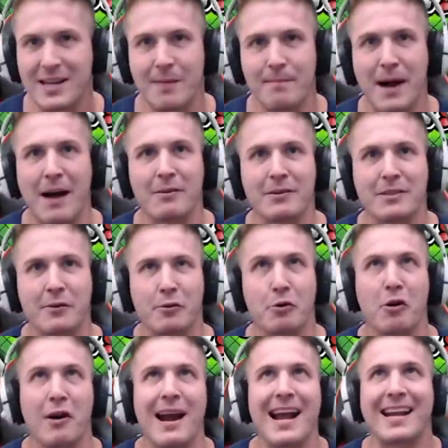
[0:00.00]
about to
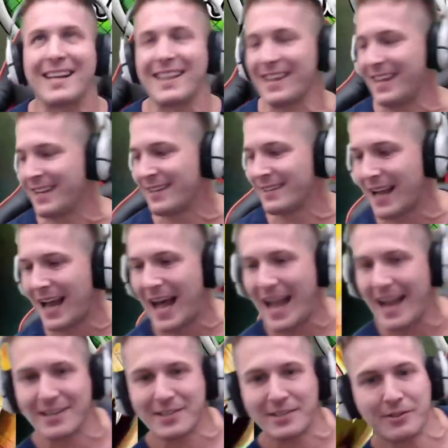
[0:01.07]
wreck the
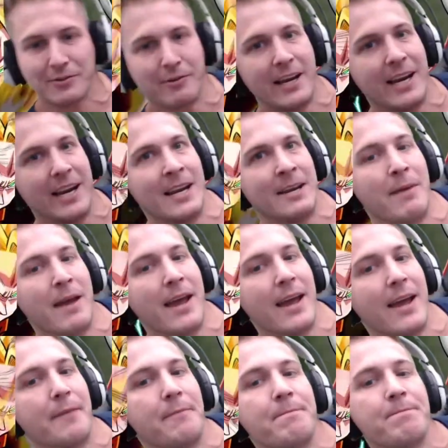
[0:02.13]
entire screen,
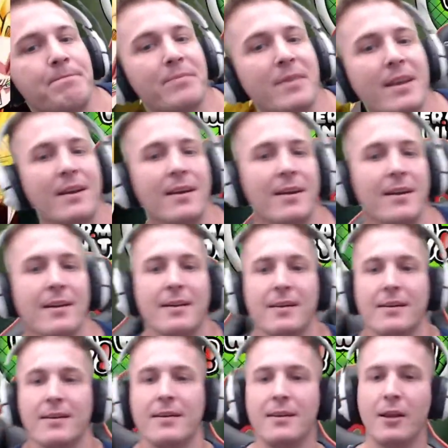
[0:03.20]
man.
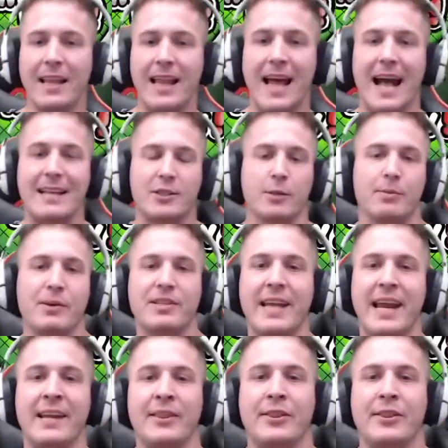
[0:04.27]
Look at that. Super Saiyan